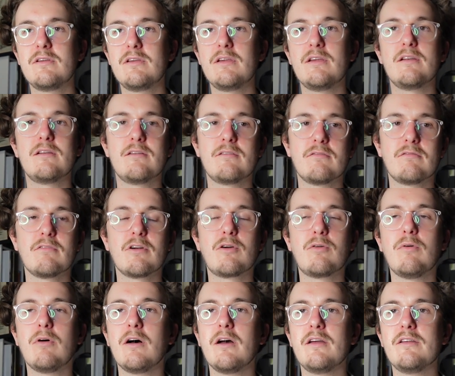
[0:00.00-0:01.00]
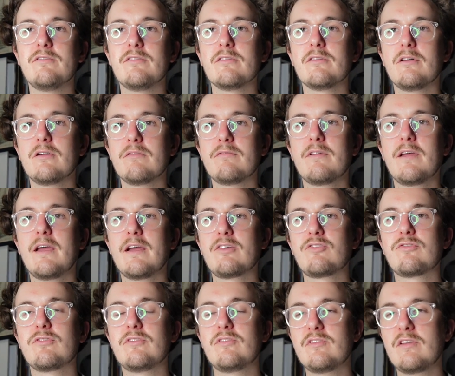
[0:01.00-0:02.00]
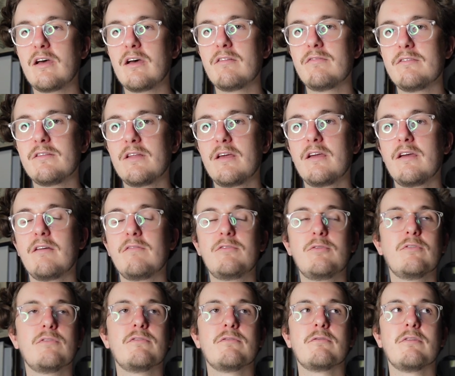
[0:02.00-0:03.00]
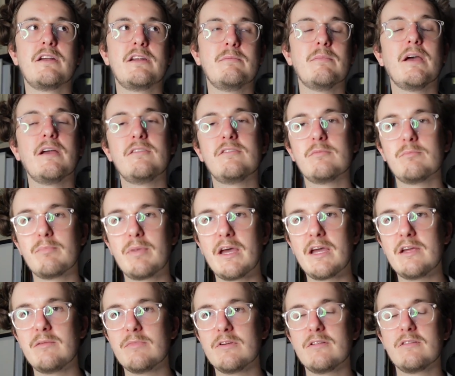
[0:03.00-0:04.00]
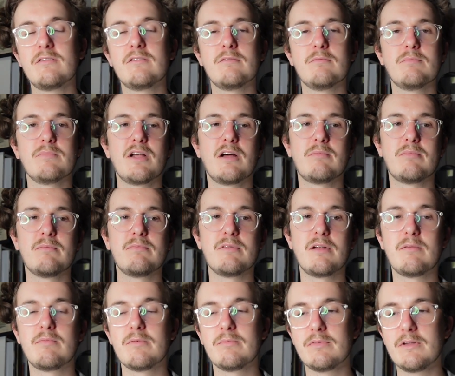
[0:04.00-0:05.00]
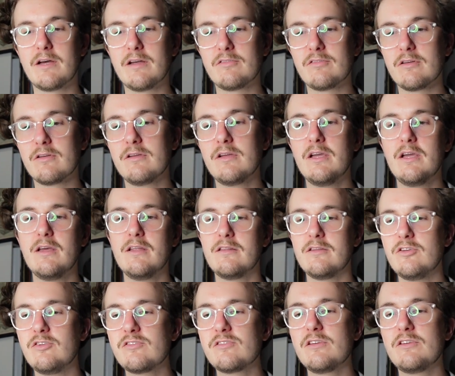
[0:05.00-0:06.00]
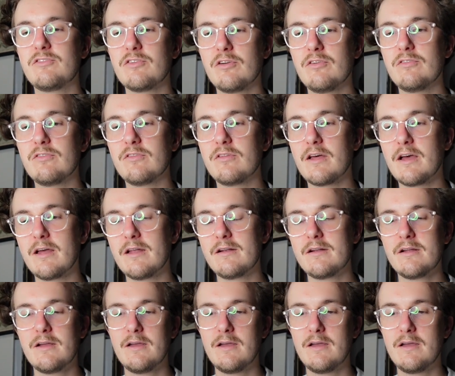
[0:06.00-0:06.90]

it requires a lot of extra stuff and they have to have already made some payments and blah blah blah blah blah. So they usually don't do that.